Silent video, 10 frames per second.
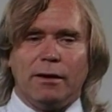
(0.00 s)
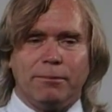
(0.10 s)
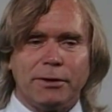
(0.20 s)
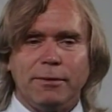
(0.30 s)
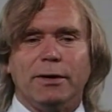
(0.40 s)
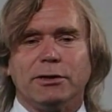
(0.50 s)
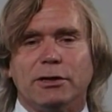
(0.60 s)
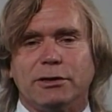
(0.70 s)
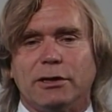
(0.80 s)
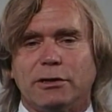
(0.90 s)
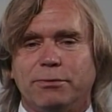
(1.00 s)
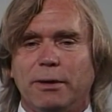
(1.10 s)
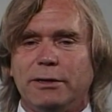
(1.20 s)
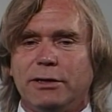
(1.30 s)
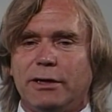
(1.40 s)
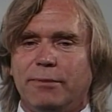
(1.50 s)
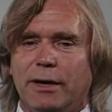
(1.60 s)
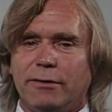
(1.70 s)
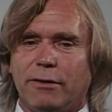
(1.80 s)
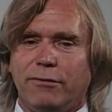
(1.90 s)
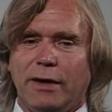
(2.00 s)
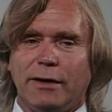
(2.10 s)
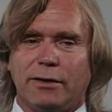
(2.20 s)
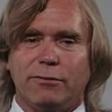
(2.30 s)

pretty much as explicit about the fact